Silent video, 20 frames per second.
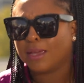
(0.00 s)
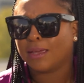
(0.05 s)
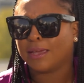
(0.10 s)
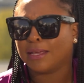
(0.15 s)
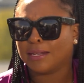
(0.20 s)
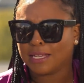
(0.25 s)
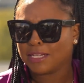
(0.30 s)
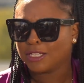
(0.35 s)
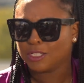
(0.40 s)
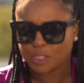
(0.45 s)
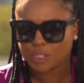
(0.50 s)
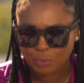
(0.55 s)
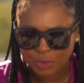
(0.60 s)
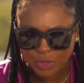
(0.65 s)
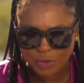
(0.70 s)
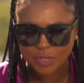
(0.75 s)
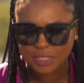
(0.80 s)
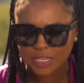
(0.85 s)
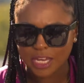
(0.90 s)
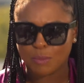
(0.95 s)
And then the
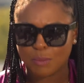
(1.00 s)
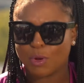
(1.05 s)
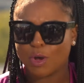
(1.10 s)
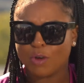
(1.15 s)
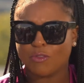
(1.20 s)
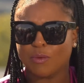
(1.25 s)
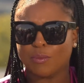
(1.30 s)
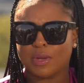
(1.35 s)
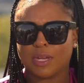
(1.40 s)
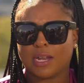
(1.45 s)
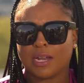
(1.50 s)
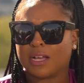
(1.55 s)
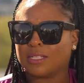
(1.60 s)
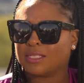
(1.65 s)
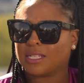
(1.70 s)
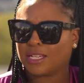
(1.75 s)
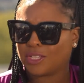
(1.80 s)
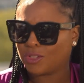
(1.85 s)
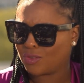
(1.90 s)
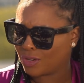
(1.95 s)
Spirit came over me and I was
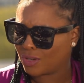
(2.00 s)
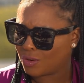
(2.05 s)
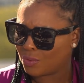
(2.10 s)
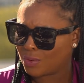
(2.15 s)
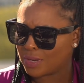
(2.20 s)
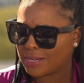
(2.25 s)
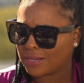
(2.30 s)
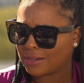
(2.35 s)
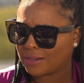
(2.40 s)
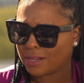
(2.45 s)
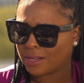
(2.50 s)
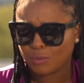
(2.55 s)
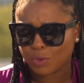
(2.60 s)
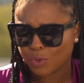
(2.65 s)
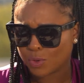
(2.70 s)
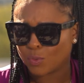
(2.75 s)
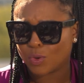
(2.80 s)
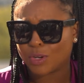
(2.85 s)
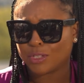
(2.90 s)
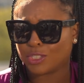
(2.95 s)
like, you know what? I'm
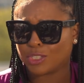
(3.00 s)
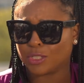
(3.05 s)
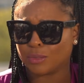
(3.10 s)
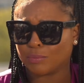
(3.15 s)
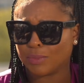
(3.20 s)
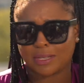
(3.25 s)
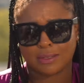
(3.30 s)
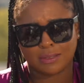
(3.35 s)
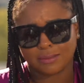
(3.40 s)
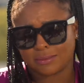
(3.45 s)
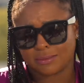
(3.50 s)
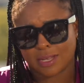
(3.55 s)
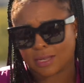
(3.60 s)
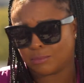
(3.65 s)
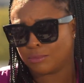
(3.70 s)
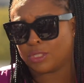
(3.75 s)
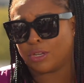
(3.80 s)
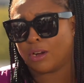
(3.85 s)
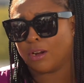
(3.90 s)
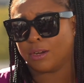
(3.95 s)
going to worship.
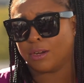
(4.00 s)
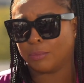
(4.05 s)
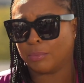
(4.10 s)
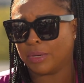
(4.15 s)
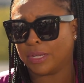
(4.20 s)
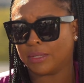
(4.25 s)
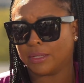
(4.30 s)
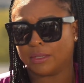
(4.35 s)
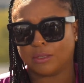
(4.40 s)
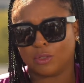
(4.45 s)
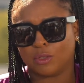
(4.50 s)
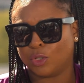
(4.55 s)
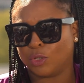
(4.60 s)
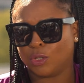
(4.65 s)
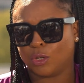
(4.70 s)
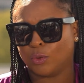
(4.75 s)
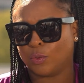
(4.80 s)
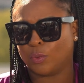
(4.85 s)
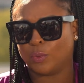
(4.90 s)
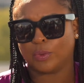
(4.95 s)
I'm sorry, but
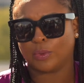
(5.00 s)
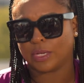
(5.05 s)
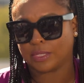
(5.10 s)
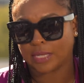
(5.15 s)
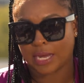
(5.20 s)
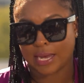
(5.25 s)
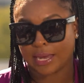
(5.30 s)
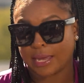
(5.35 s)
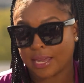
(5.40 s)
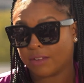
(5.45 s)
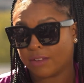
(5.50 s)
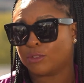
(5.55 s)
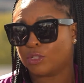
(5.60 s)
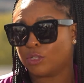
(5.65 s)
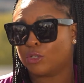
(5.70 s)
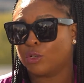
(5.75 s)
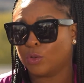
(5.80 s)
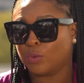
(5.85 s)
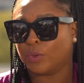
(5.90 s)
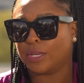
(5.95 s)
I have
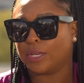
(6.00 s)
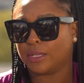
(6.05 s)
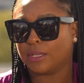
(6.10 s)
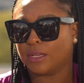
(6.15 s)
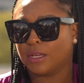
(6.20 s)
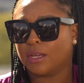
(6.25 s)
to do it.